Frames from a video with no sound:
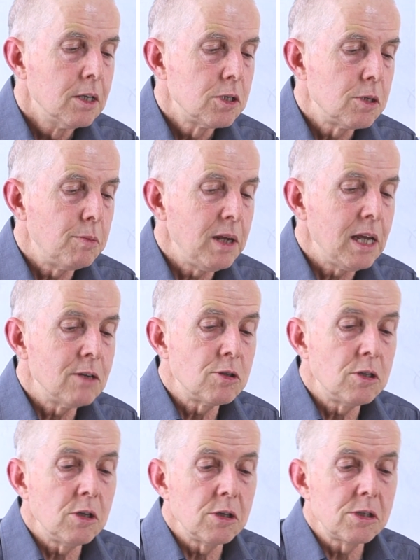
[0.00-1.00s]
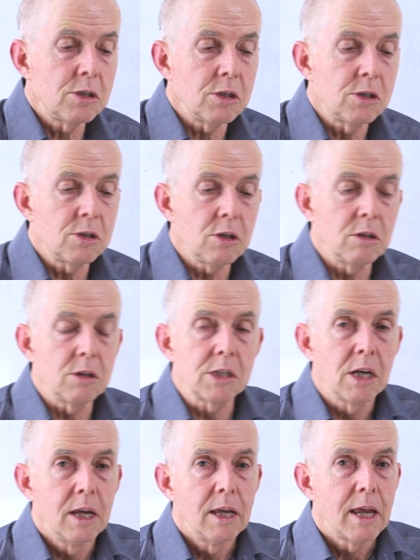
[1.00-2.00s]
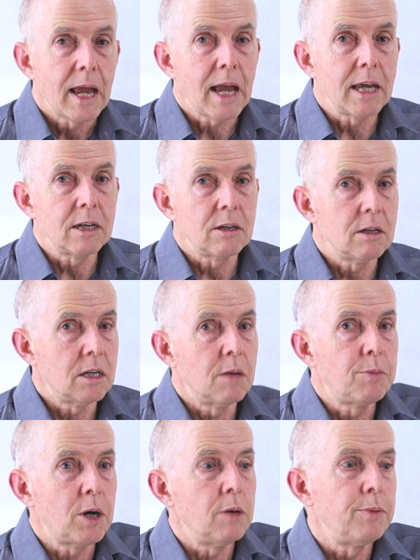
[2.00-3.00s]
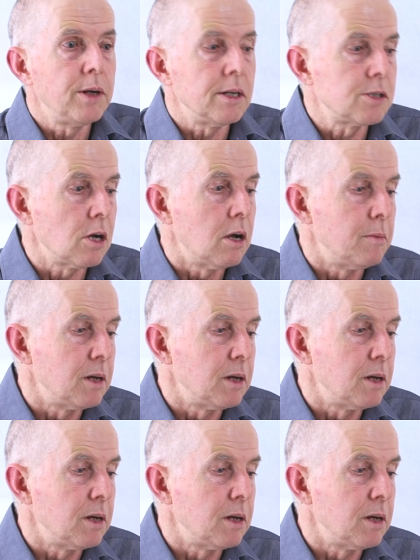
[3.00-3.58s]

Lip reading: to be introduced to students at an appropriate time,